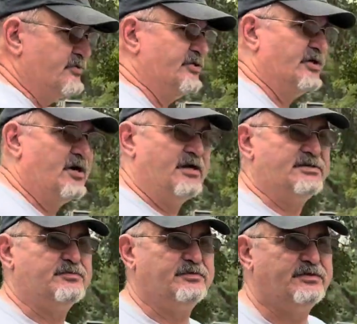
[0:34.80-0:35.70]
and
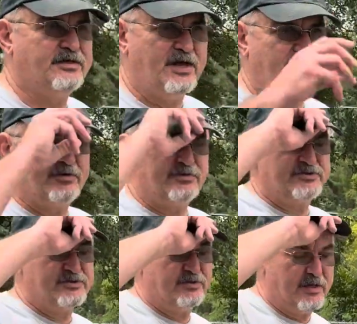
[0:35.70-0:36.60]
cons with the
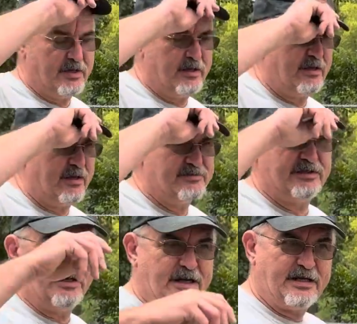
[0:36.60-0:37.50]
Hunters. I was
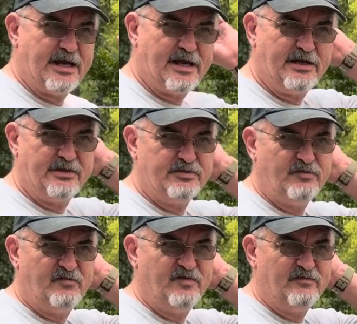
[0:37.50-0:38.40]
looking at Catalina
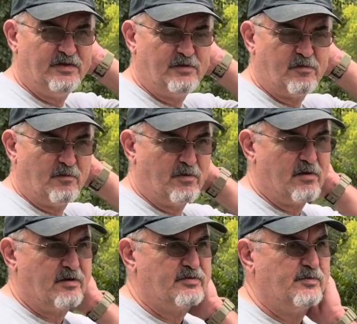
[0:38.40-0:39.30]
250 or a
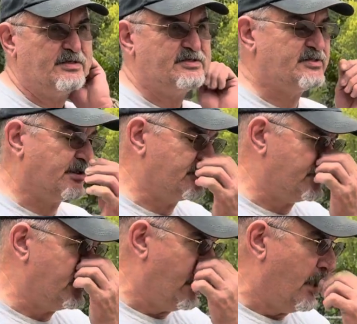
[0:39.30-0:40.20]
MacGregor
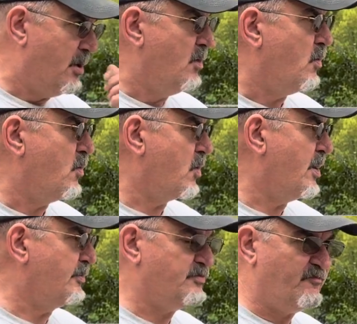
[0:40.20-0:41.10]
26 or
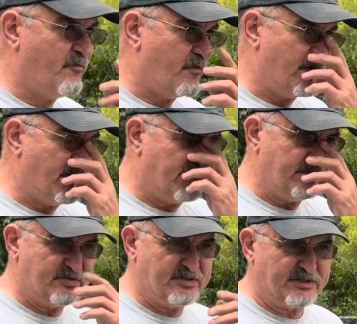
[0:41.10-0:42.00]
Hunter 240, Hunter
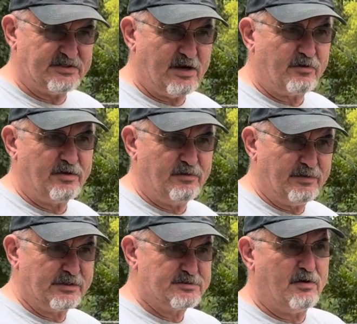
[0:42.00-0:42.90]
260. I wanted the
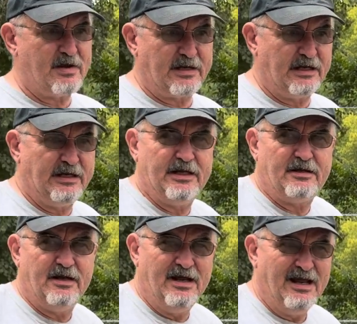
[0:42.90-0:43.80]
biggest boat I can get
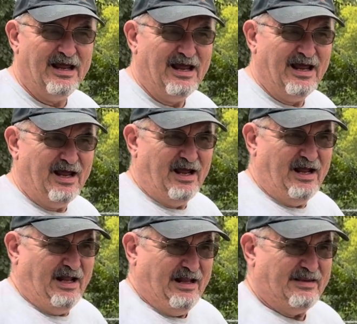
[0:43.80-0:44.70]

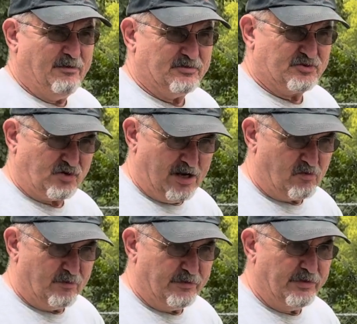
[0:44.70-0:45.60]
that was
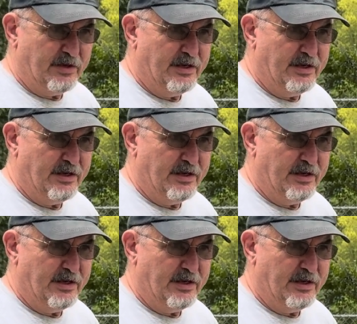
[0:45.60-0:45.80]
trailerable,